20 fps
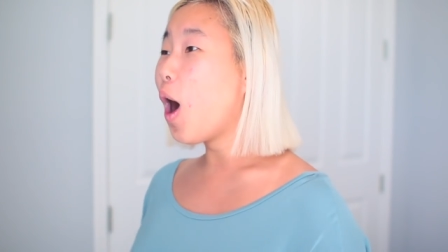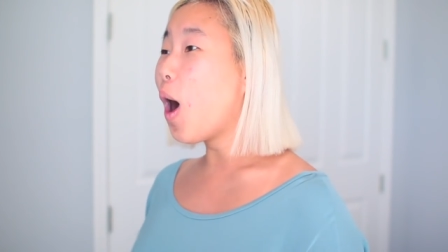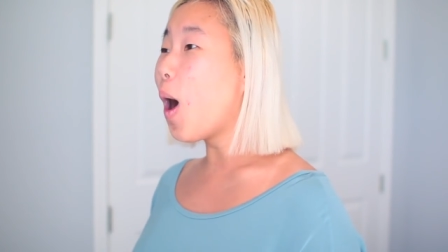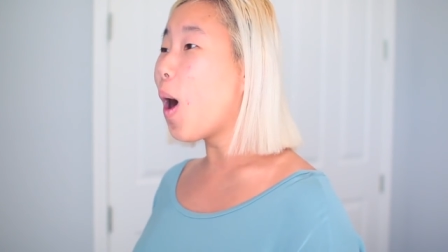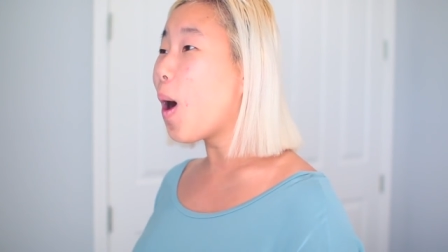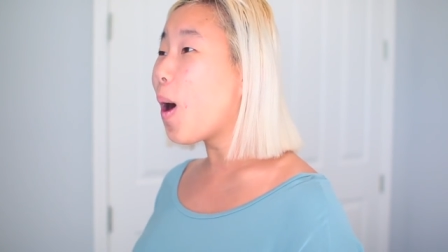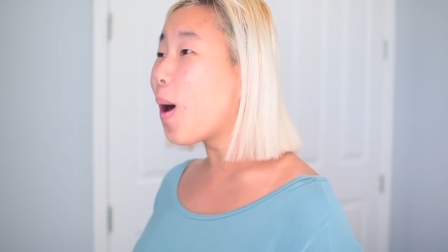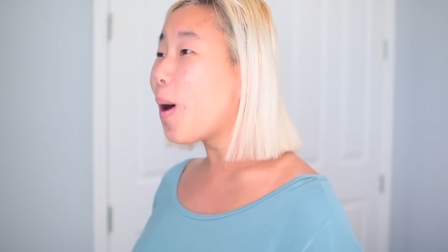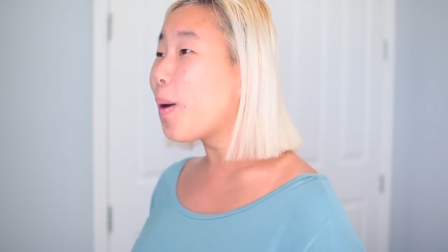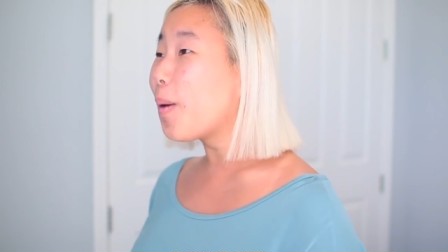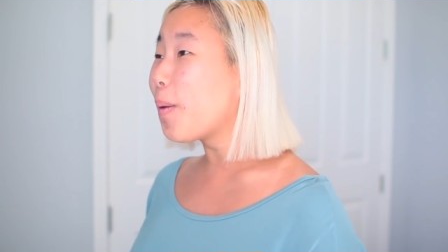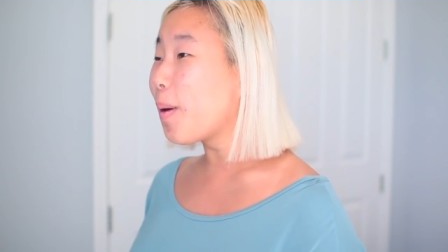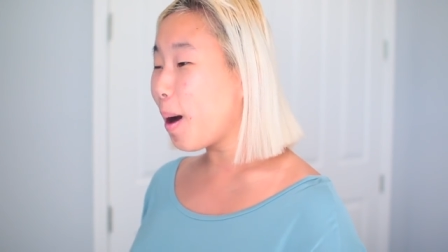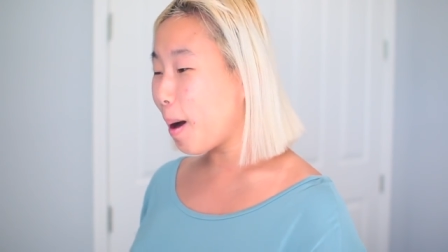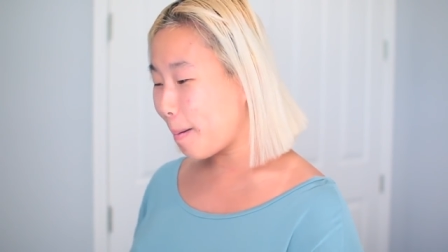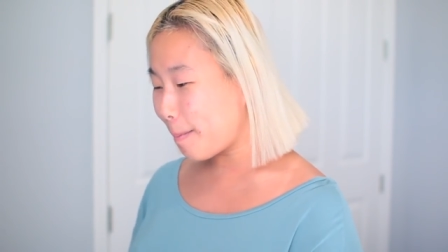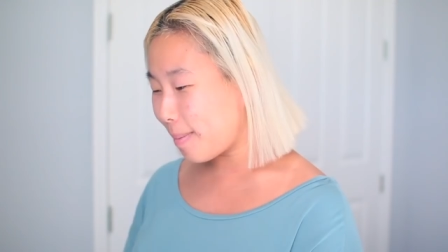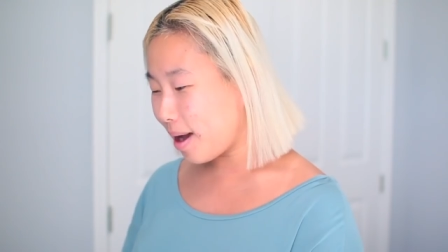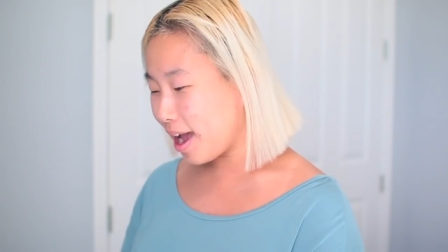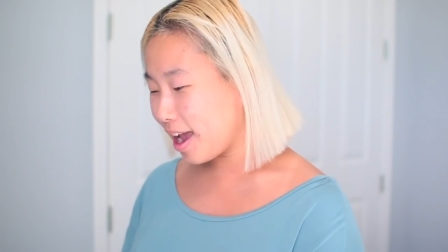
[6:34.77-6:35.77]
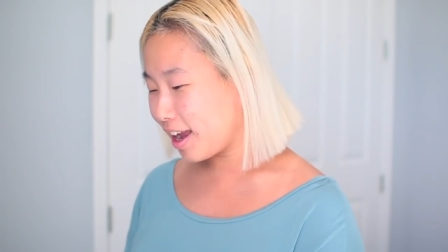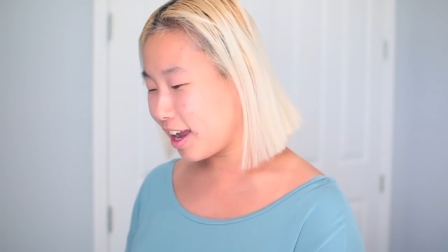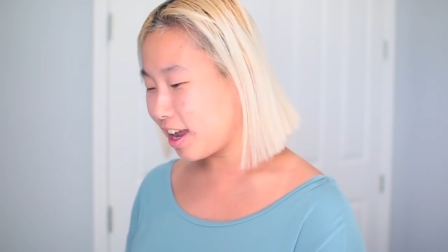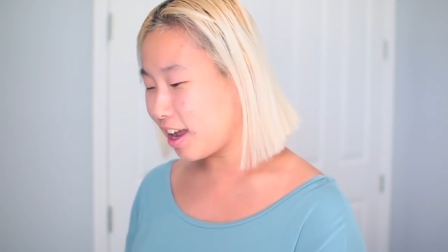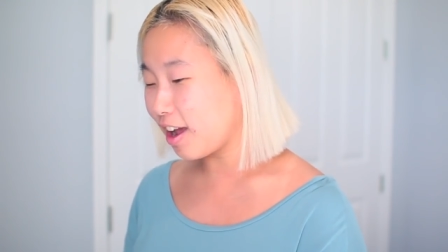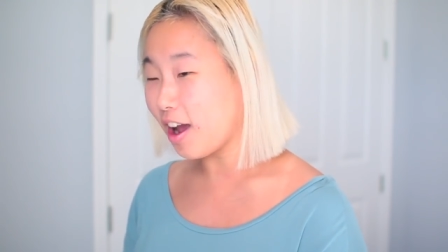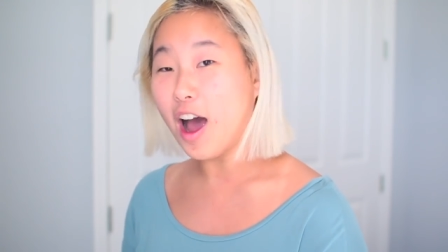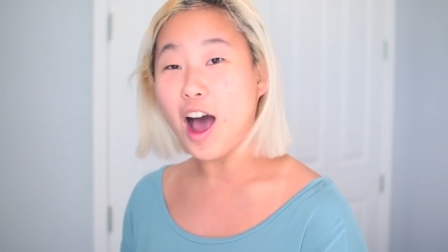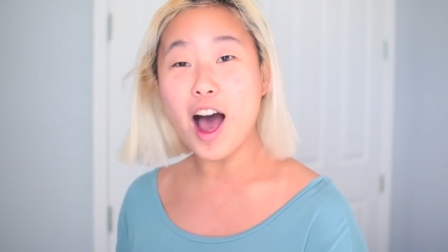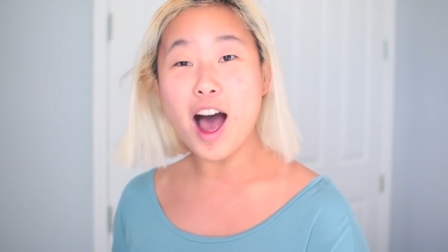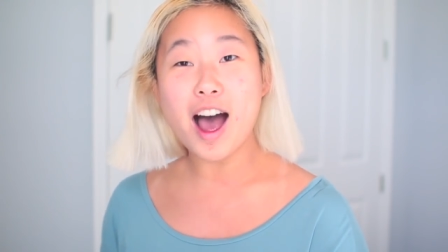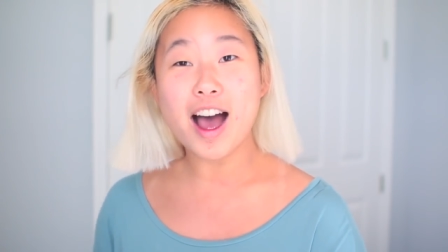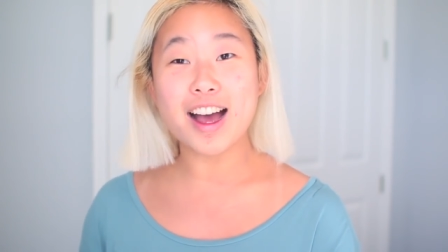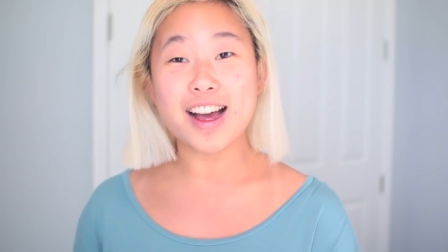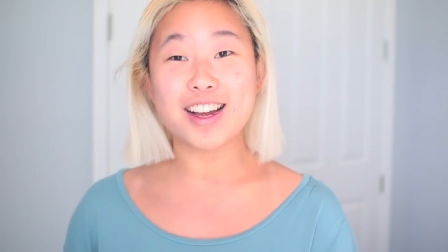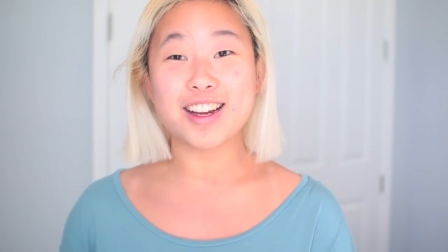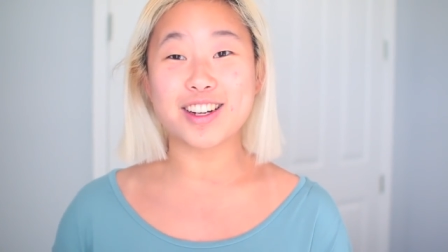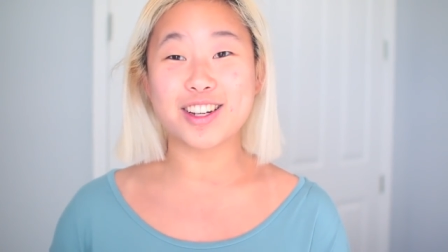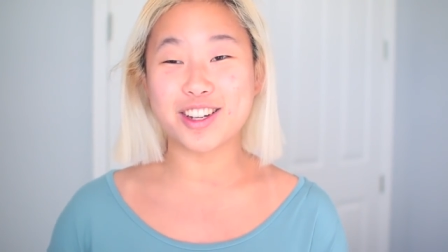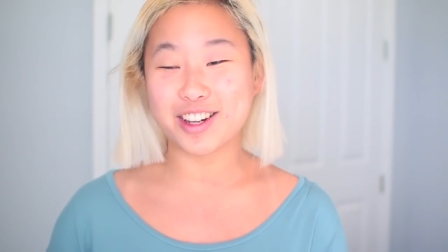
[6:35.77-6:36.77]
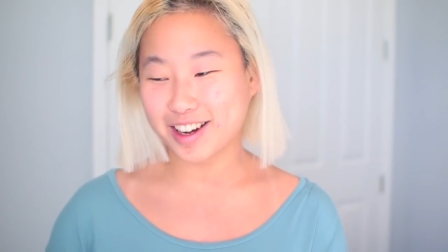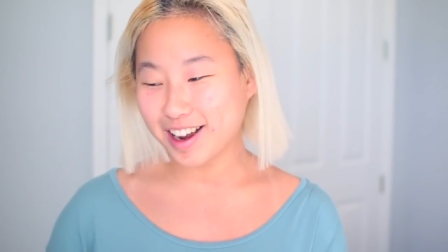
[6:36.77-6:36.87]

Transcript: Oh my gosh,